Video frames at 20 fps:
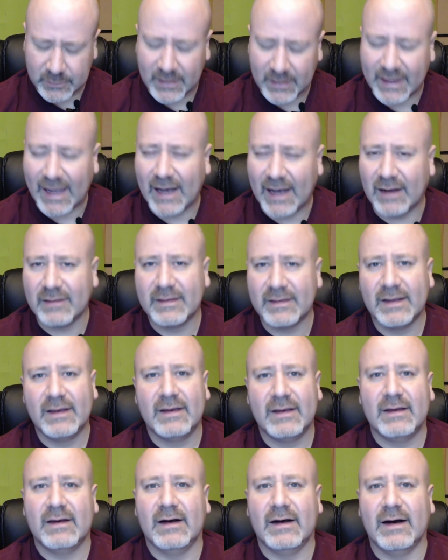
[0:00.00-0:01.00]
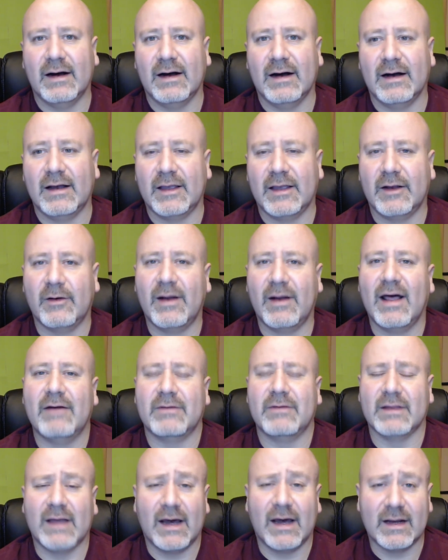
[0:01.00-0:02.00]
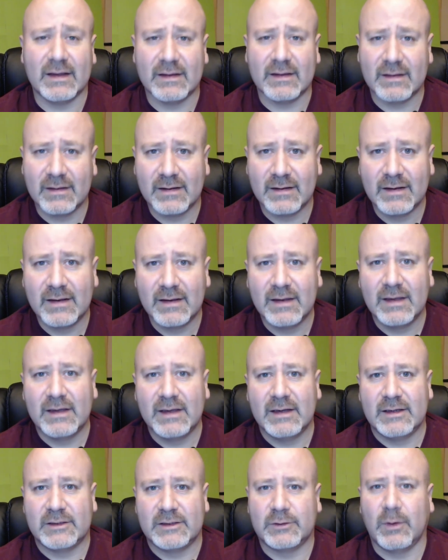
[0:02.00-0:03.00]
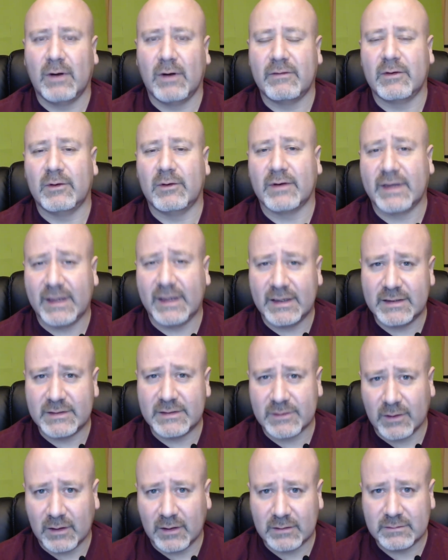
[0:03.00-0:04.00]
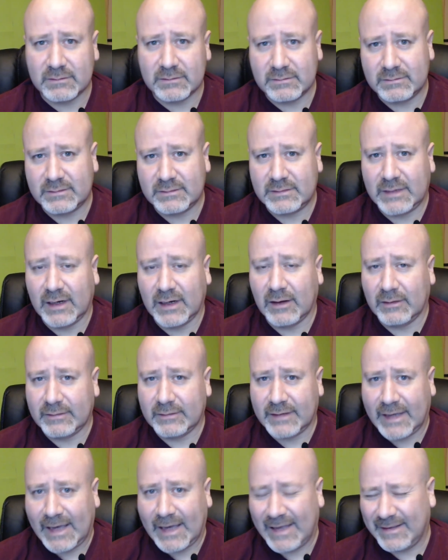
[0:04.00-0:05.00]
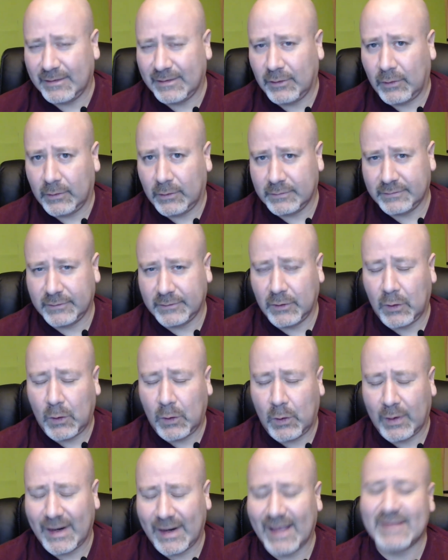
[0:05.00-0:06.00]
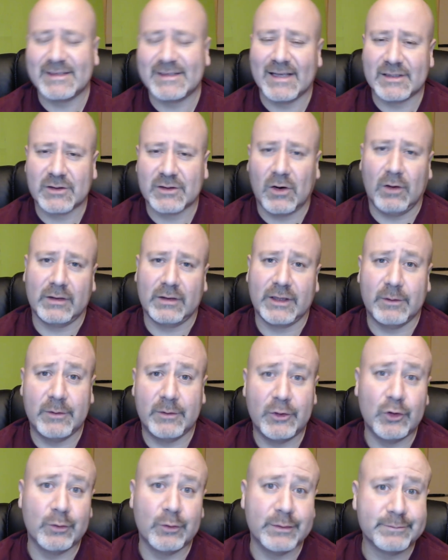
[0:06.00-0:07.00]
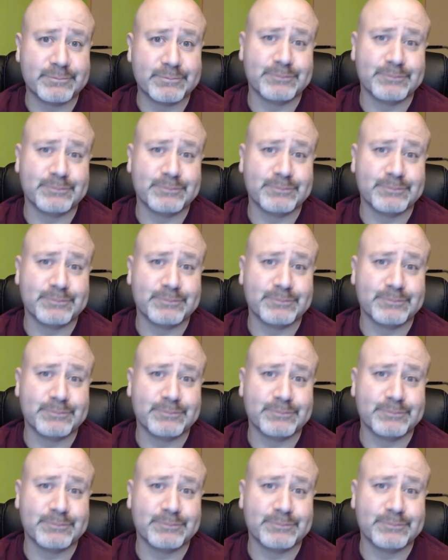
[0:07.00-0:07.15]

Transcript: out. You don't have a lot of 12-year-old kids on on headsets calling you a noob.